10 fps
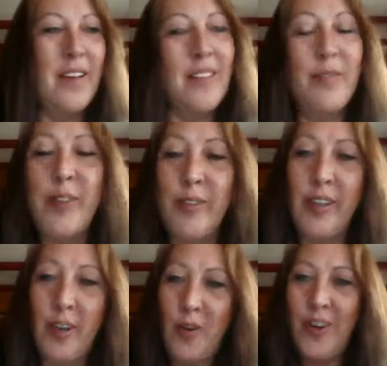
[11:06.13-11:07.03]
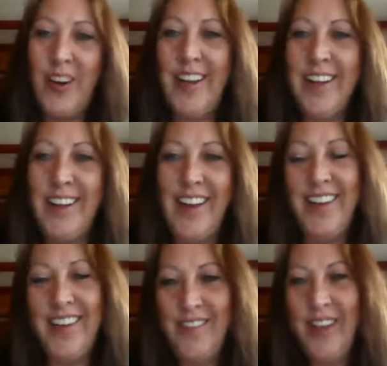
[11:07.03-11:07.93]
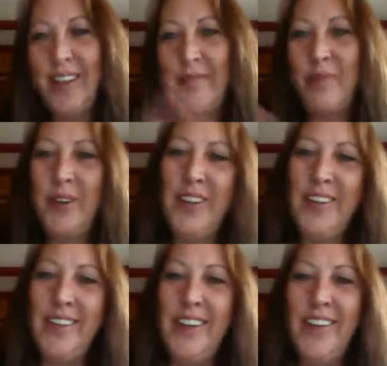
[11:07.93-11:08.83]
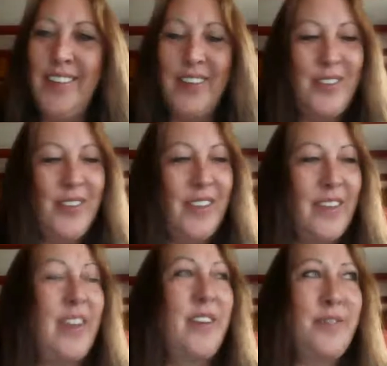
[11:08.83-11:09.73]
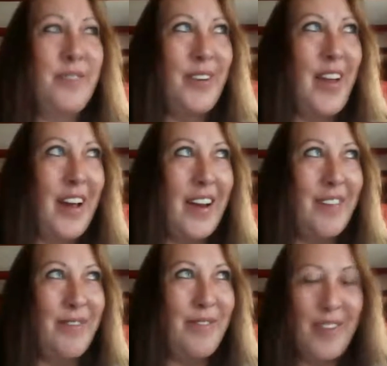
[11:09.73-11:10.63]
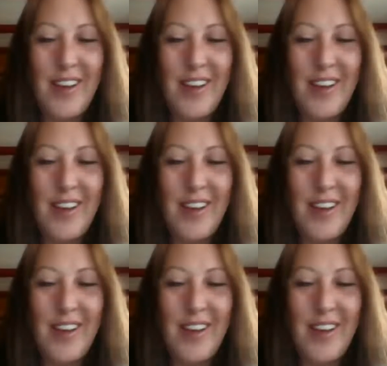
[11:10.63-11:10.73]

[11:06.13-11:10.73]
And we'll record it, and then we can put it there so it's there for life.